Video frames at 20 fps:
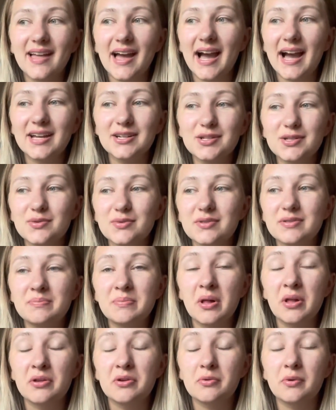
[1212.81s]
I just was
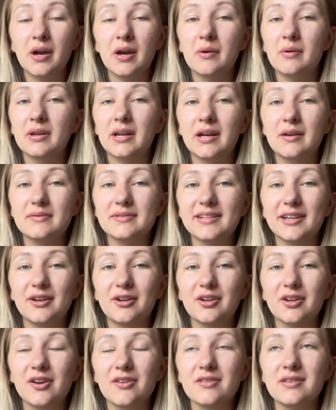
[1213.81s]
blown away when I was
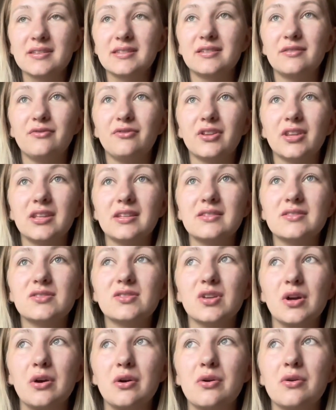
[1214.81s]
hearing all this and feeling
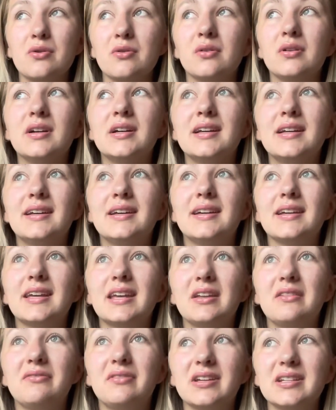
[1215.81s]
so
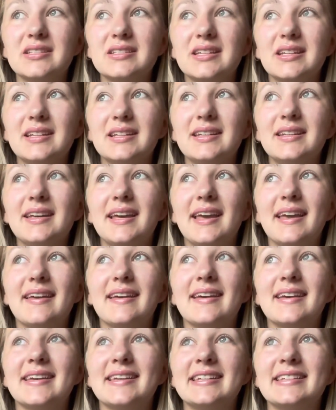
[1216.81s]
convicted,
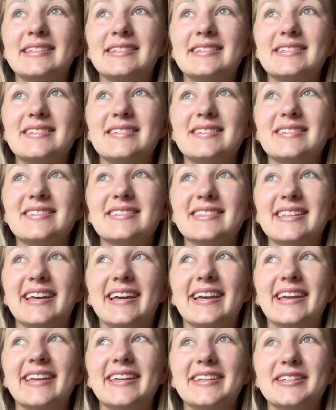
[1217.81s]
and just
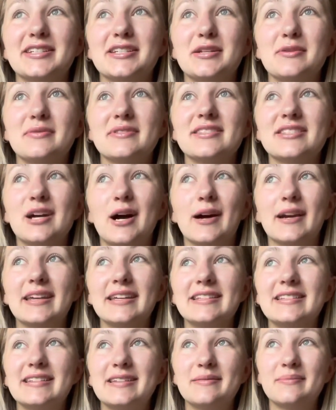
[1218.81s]
like she was
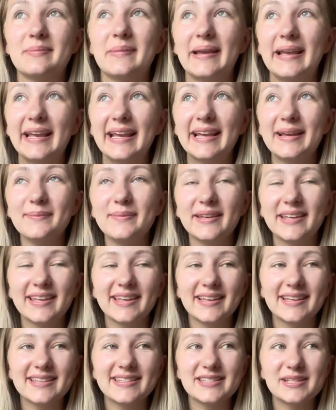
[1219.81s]
talking to me,
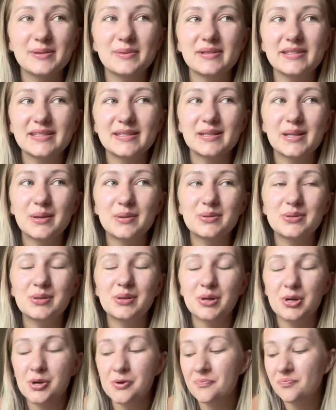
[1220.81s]
because it was so
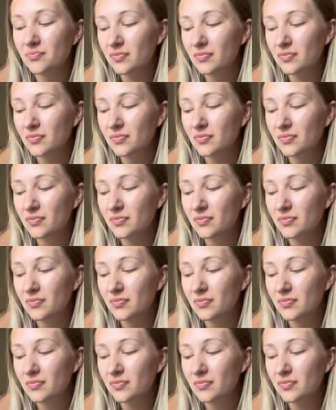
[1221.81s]
true.